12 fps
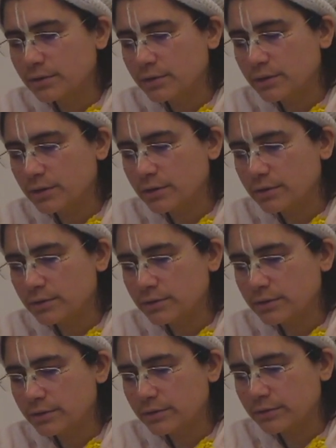
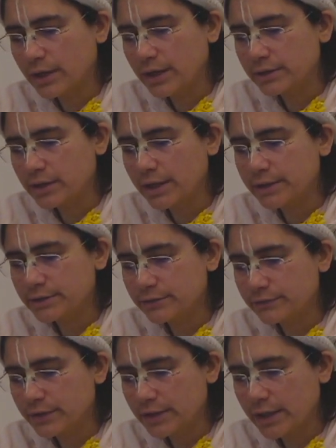that kind
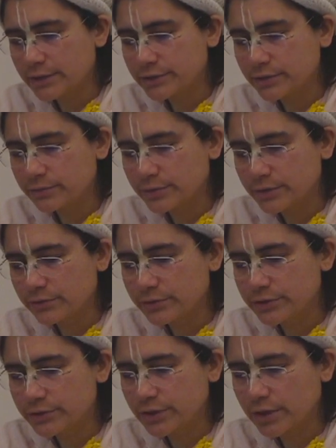of connection with
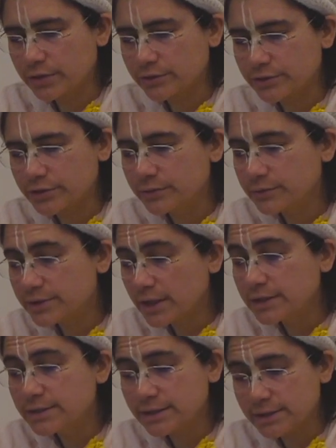Krishna, she was
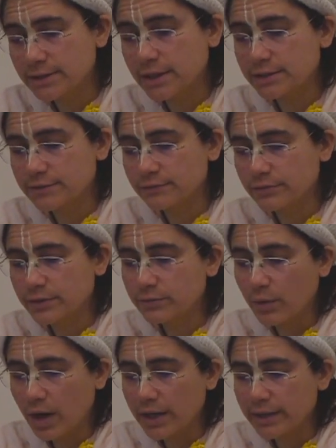unsuccessful. And
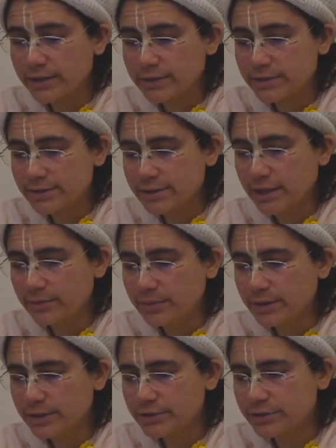why? It is said
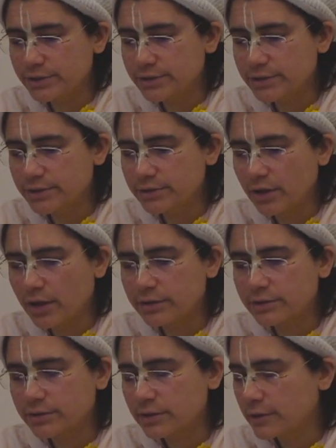because she did
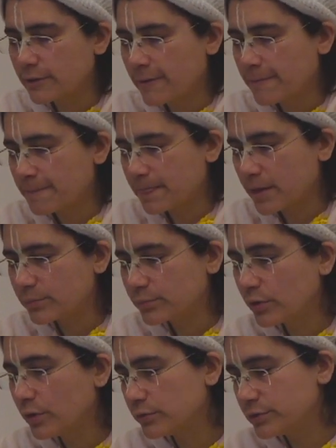not
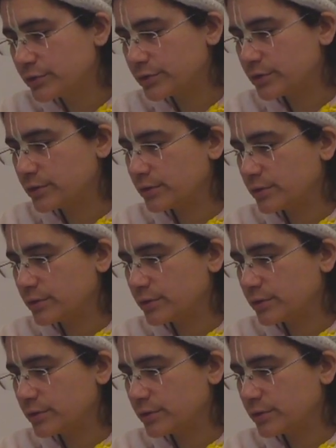approach